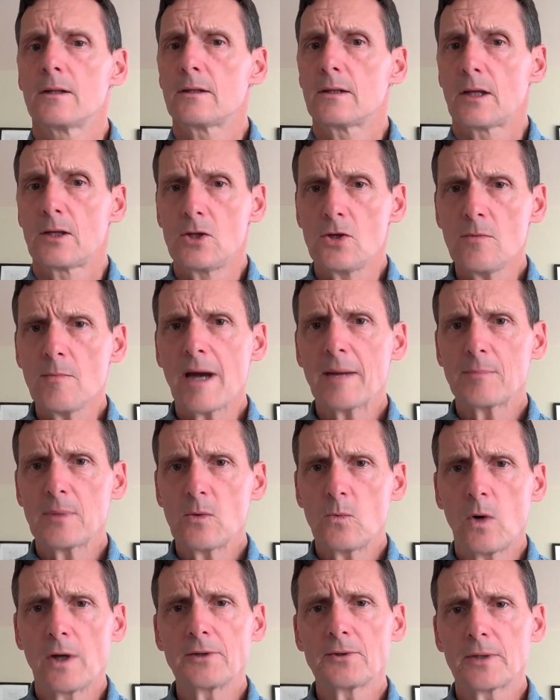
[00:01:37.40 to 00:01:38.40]
Now you might be
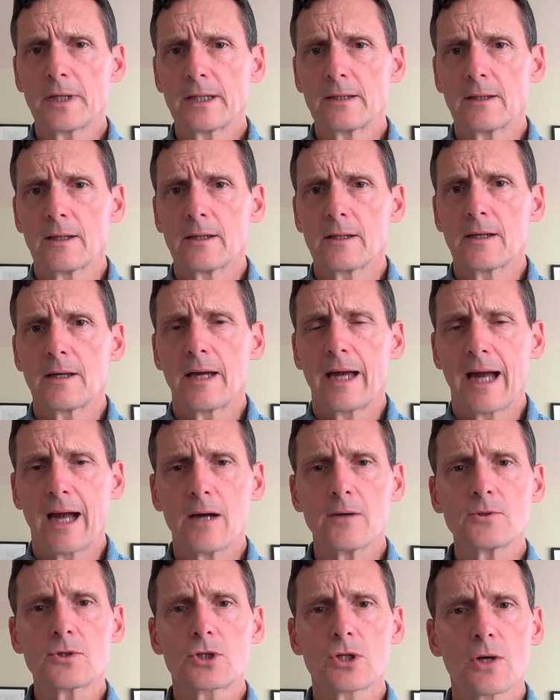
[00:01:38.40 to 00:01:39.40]
wondering
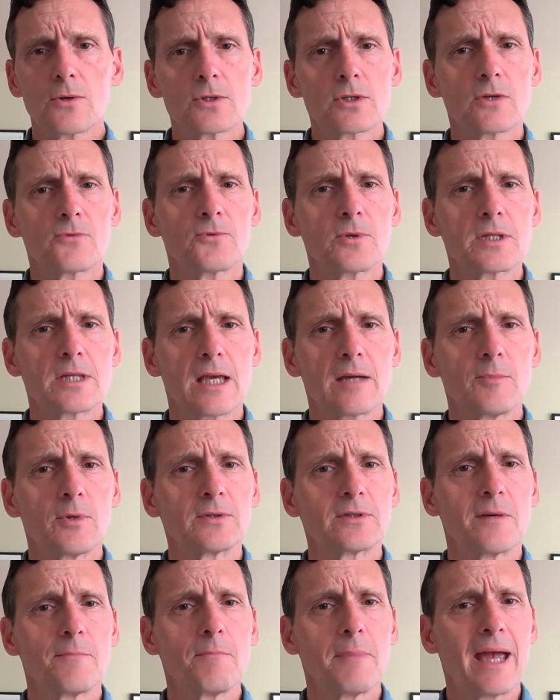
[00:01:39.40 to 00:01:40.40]
how Joseph was able
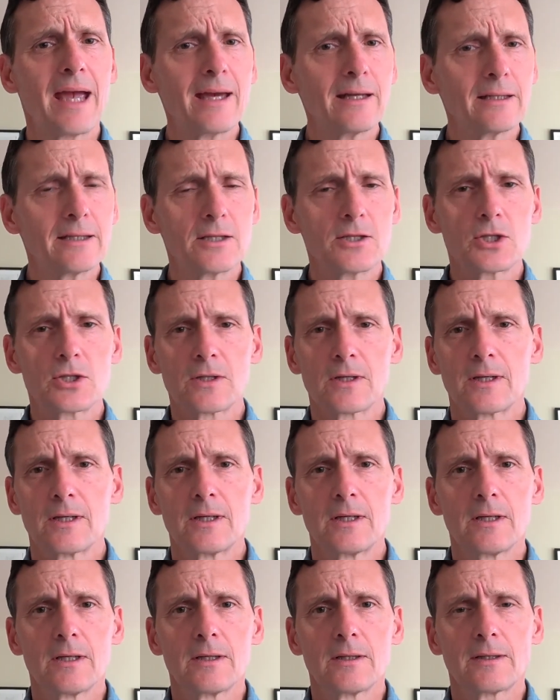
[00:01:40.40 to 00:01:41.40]
to manage
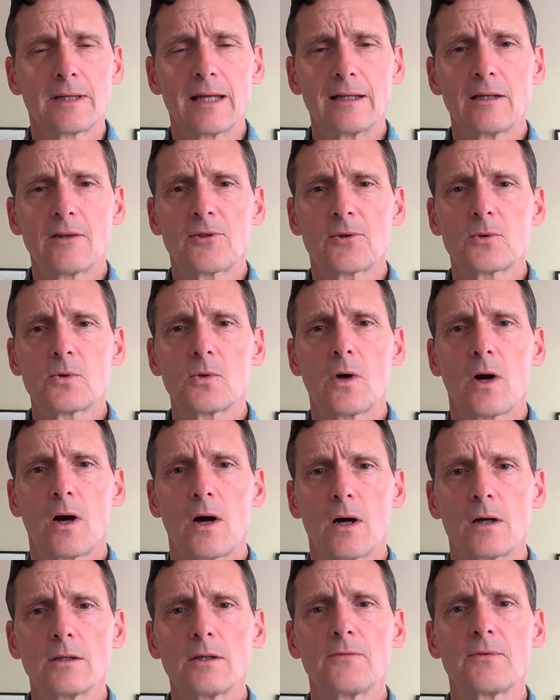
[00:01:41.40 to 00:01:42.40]
getting through
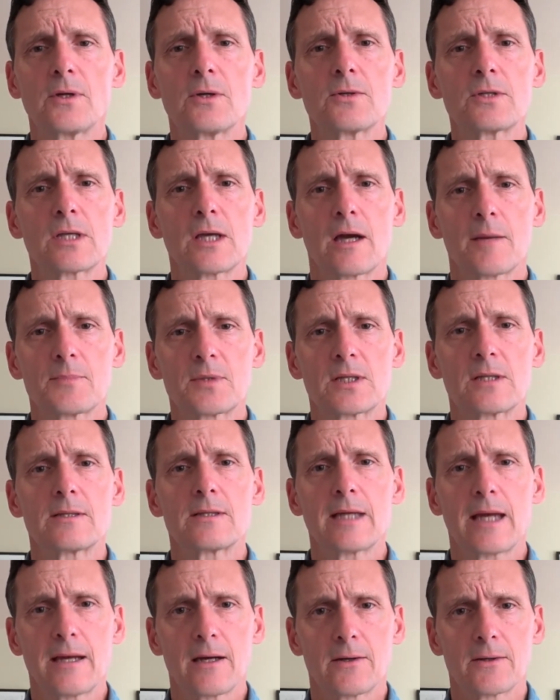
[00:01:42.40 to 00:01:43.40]
all of those ups and
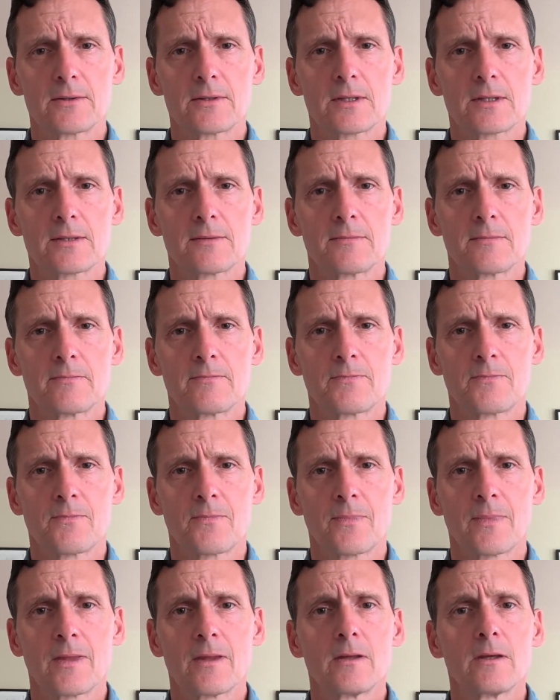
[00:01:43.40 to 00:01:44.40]
downs.
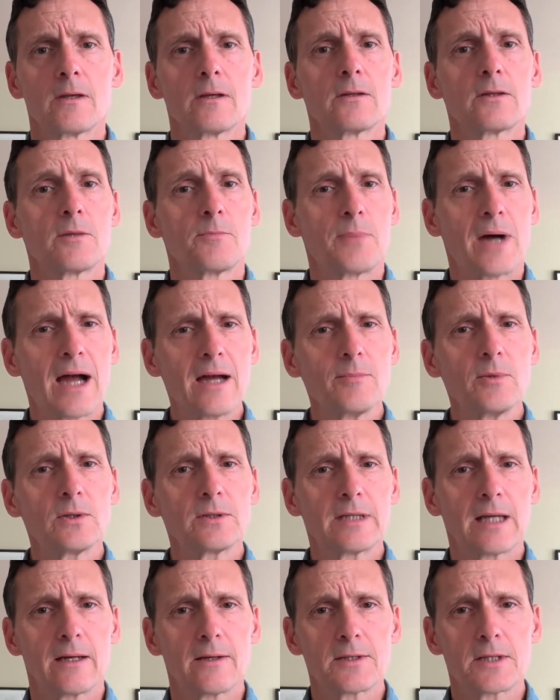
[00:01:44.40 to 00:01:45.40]
The Bible
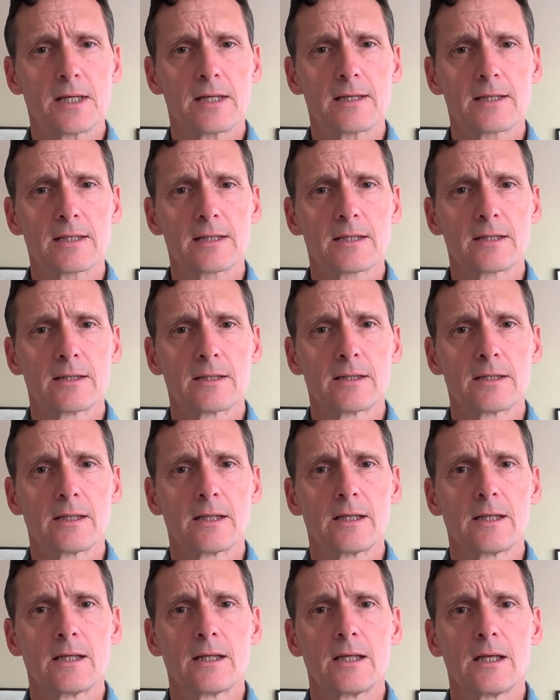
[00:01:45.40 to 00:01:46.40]
tells us
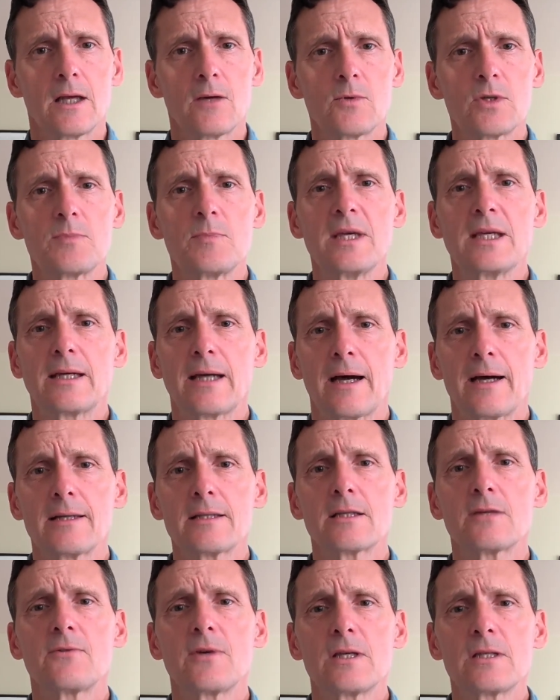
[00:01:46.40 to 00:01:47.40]
it was
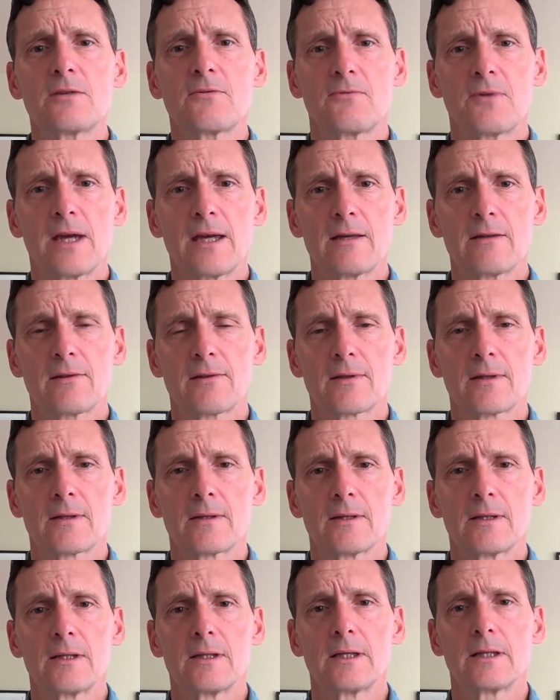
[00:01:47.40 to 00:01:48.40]
because of his faith
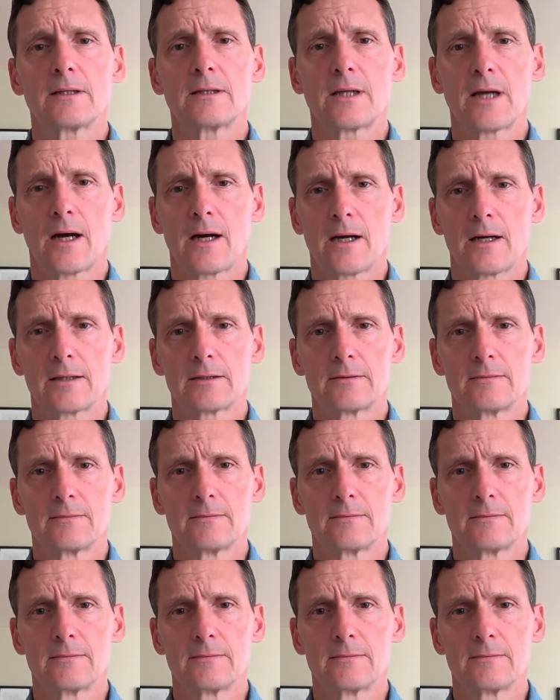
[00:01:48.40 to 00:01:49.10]
in God.